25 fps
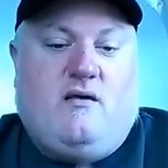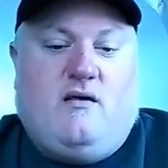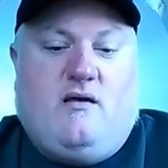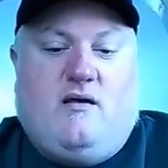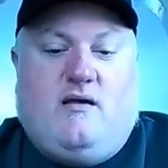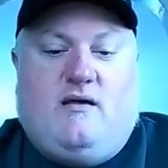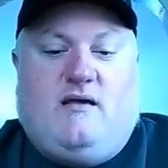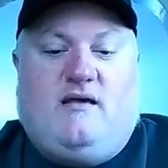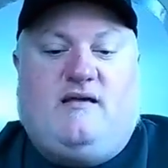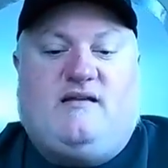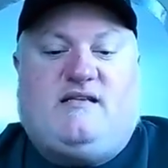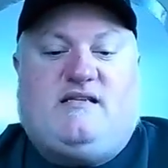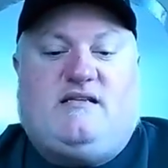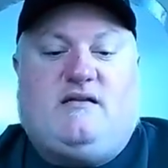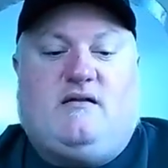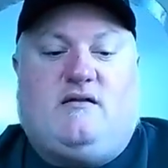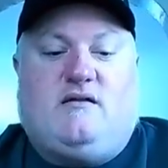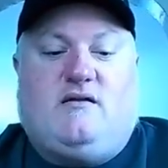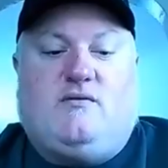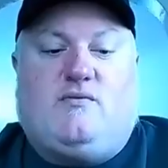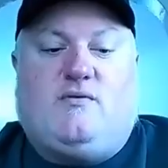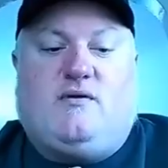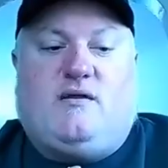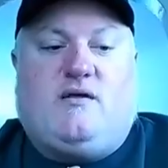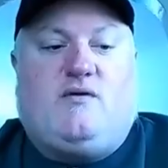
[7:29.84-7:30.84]
He's still
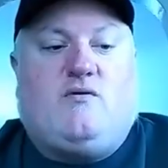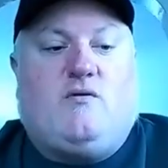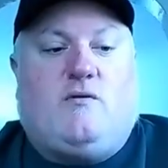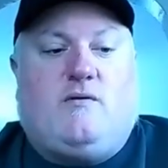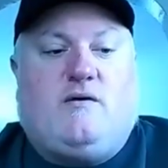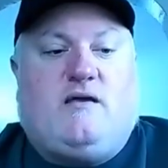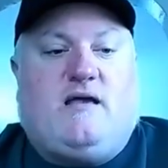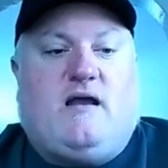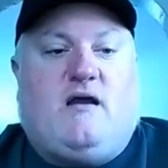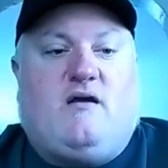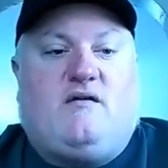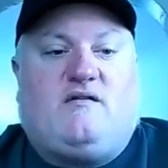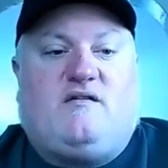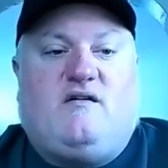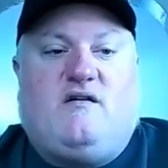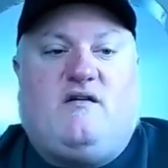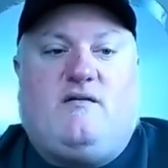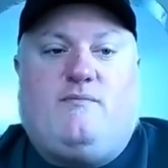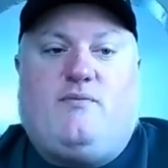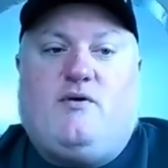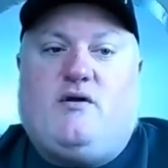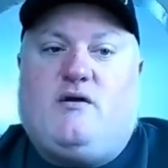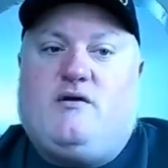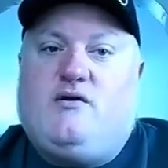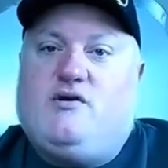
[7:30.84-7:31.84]
a really cool character to
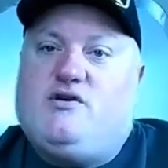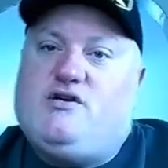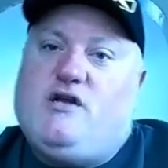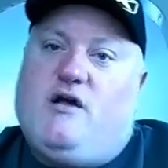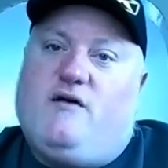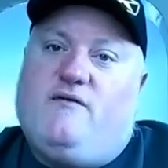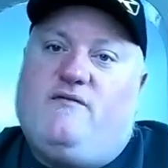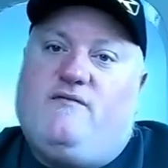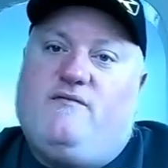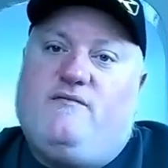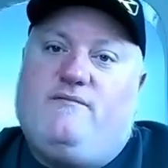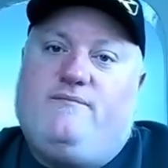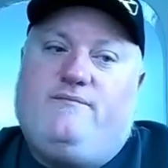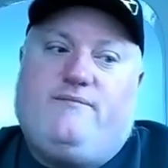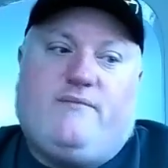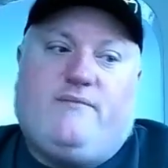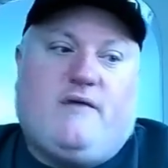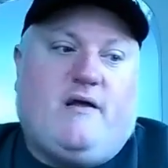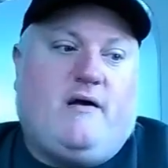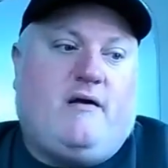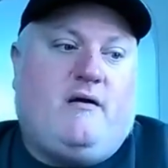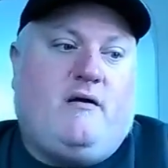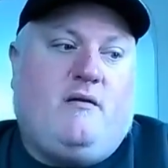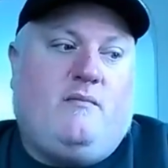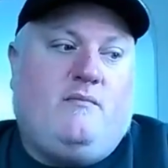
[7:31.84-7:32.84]
put on your shelf
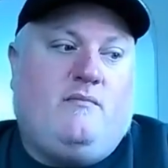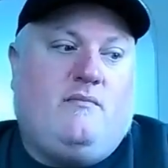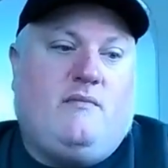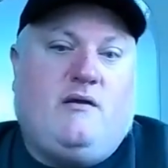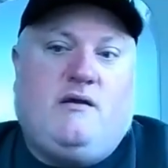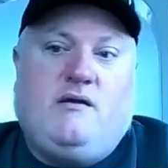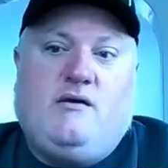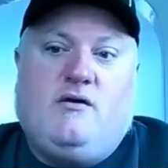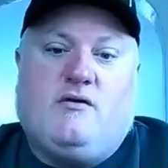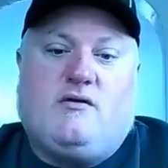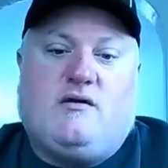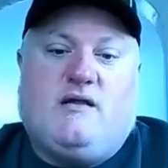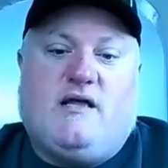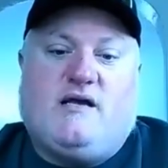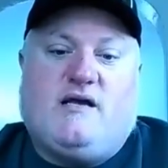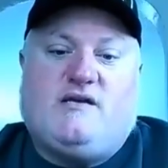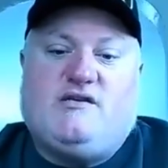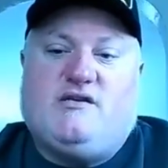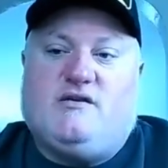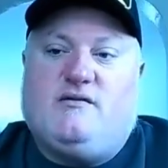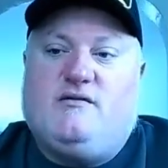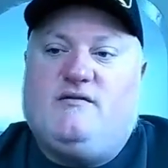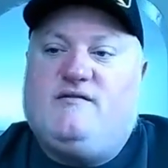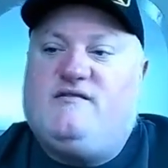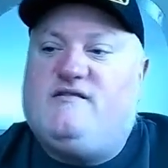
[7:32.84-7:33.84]
in your
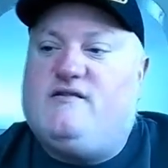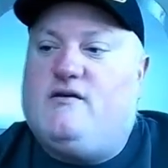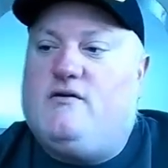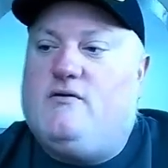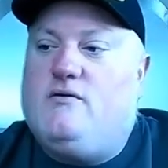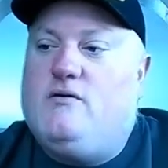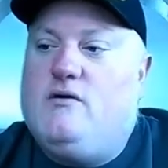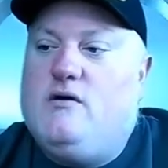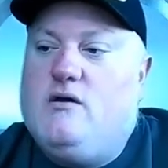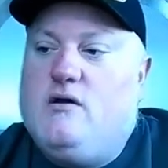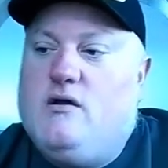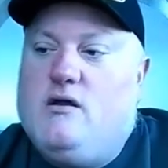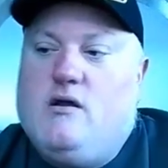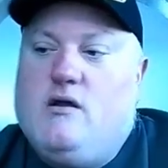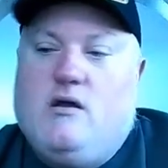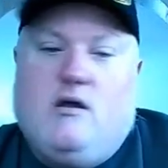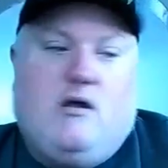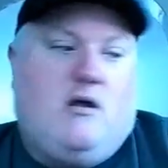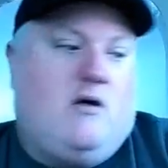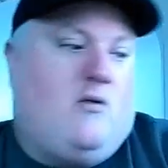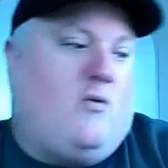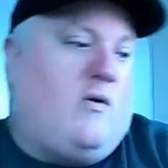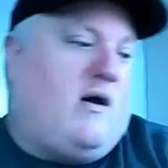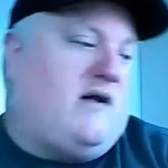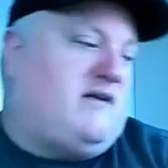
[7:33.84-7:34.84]
collection. So
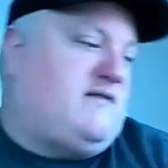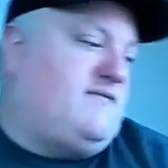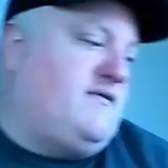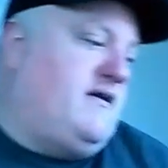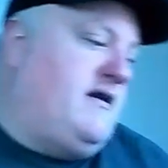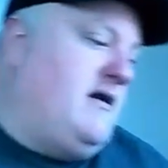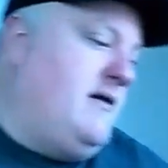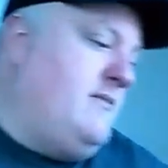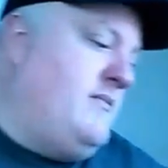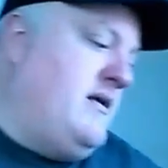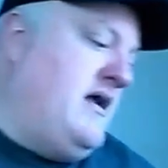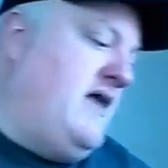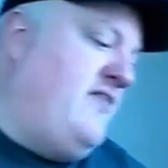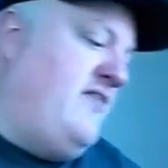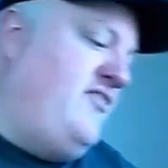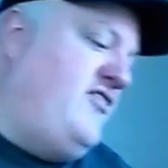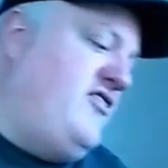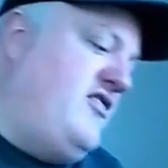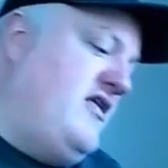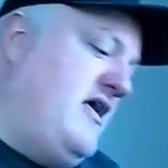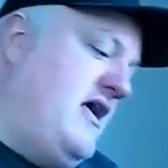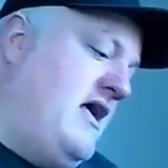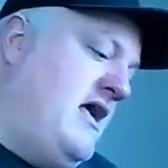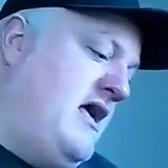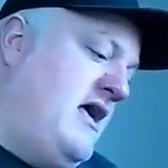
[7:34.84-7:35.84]
watch for him. And
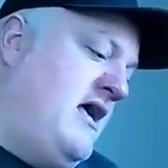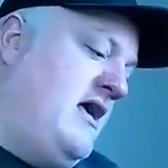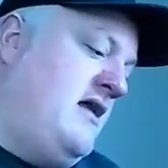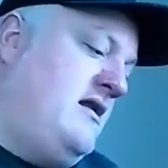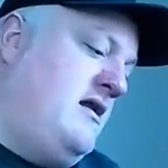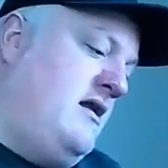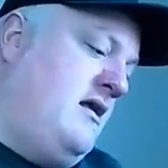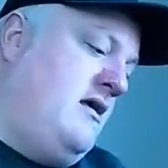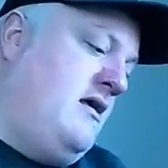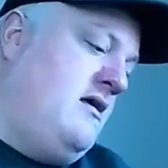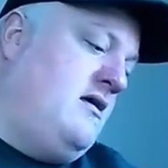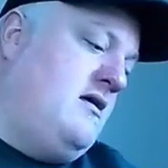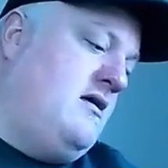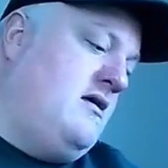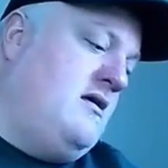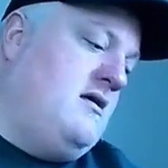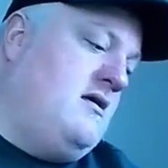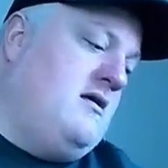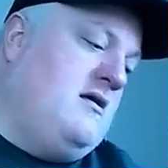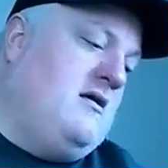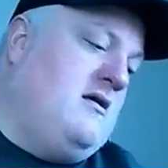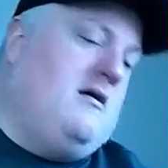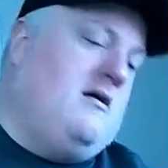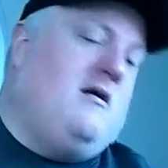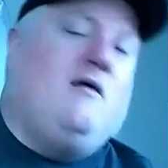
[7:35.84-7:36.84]
then
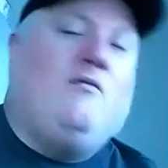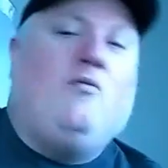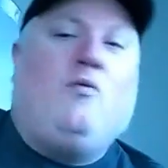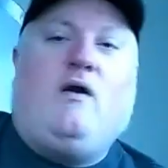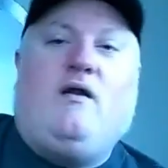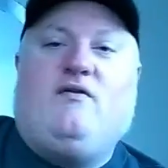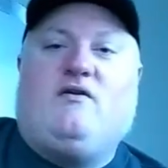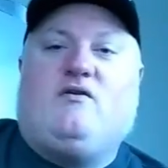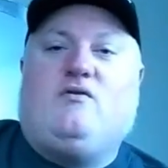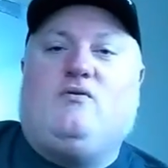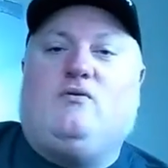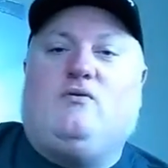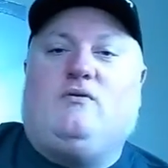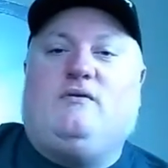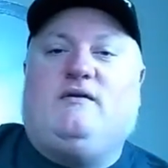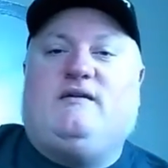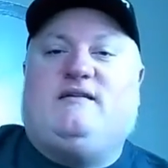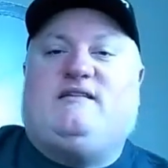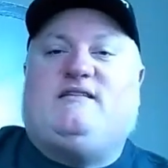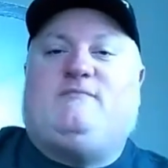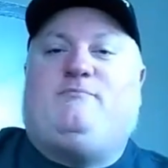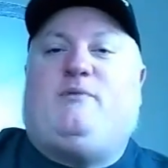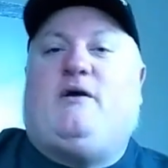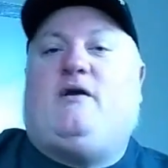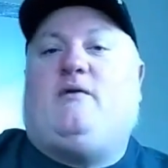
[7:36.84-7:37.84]
one of the coolest
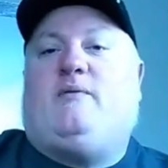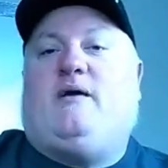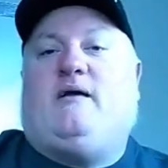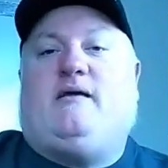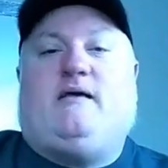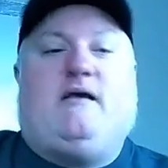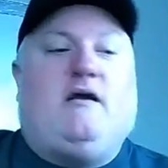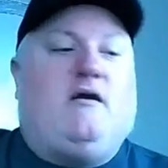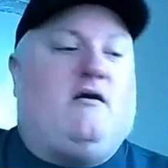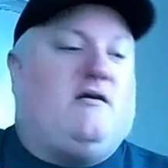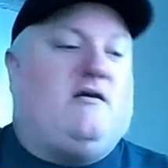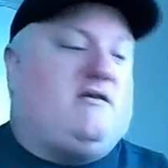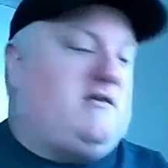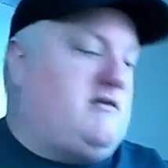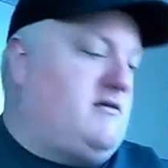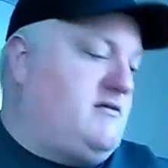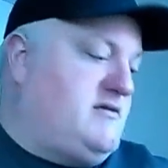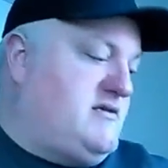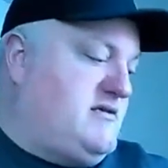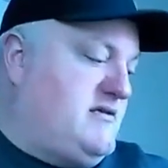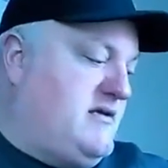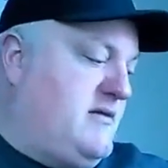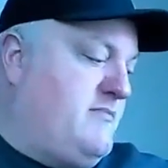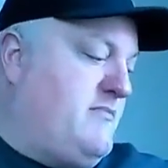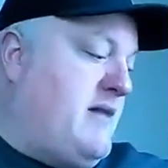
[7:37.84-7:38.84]
Spider-Man
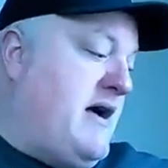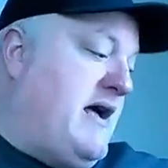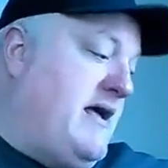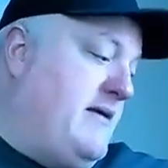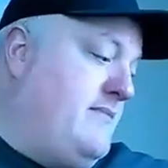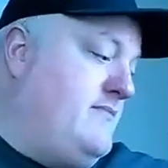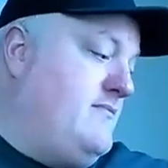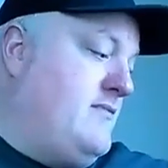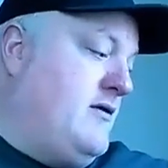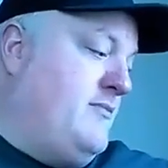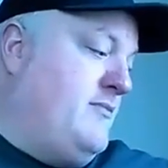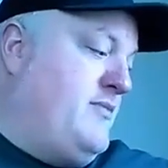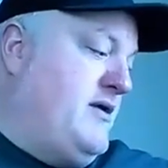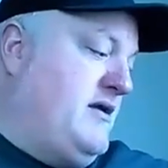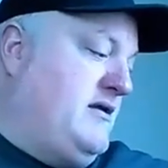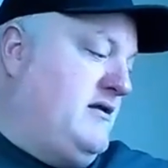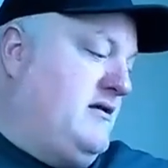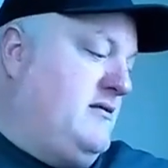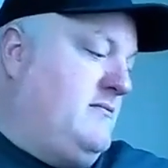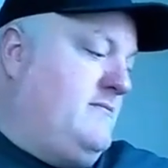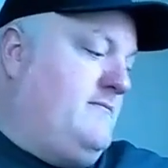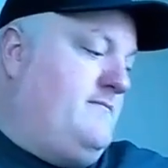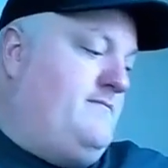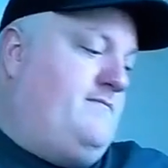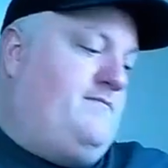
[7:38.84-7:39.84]
characters, in my
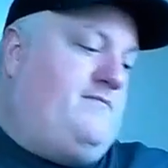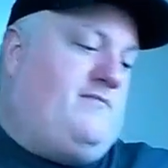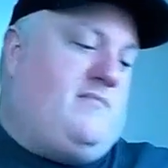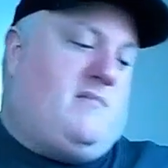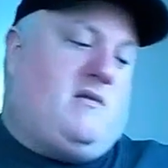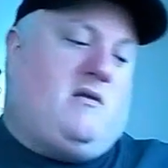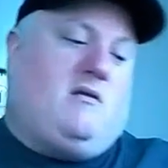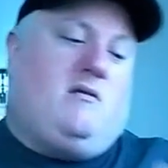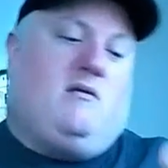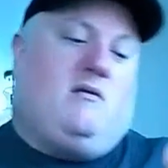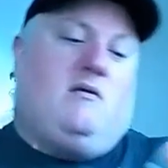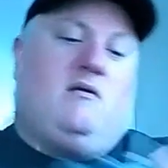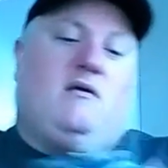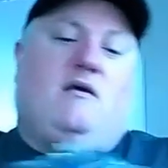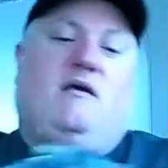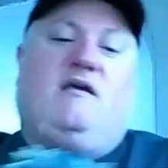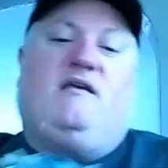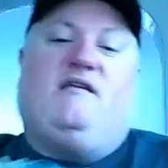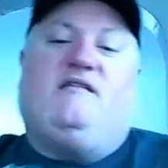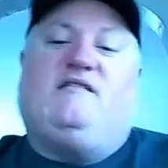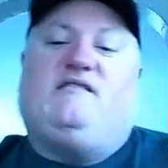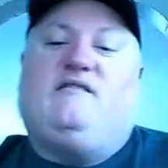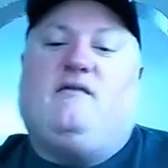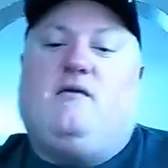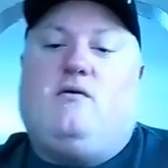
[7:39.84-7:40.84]
opinion,
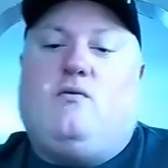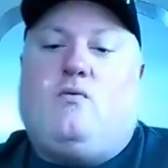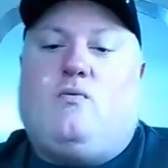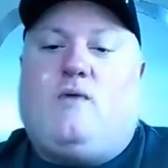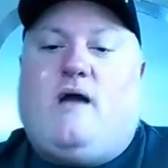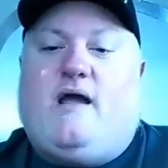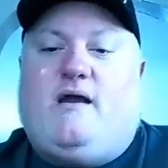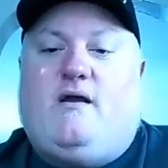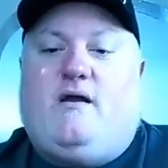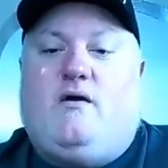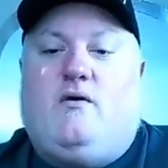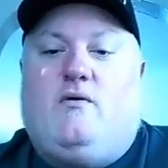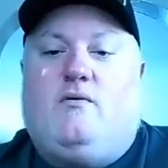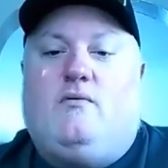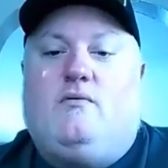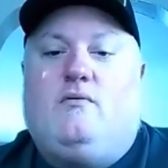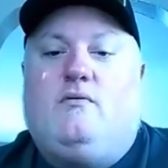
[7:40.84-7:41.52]
is Rhino.